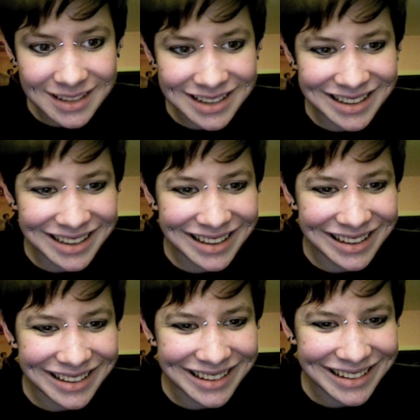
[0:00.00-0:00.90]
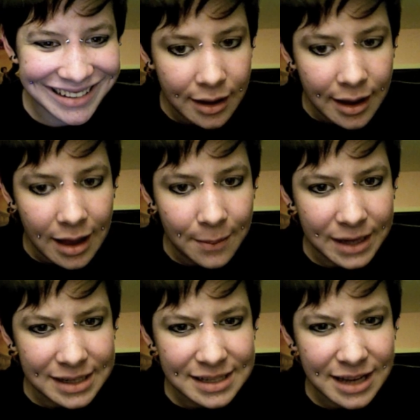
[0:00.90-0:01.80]
anyway. Am
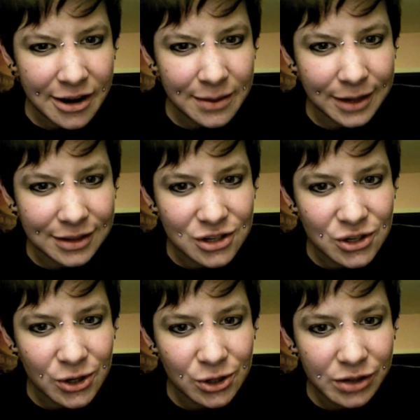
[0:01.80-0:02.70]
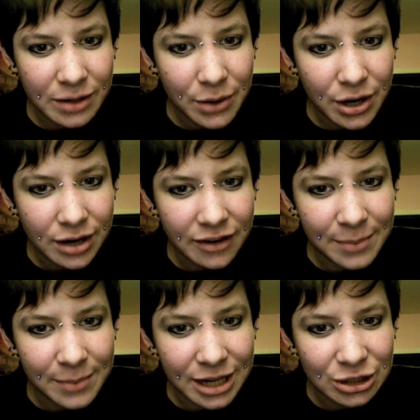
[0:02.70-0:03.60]
I scared about the surgery part of
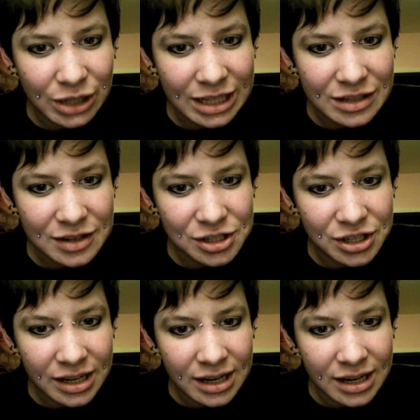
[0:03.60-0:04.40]
my transition?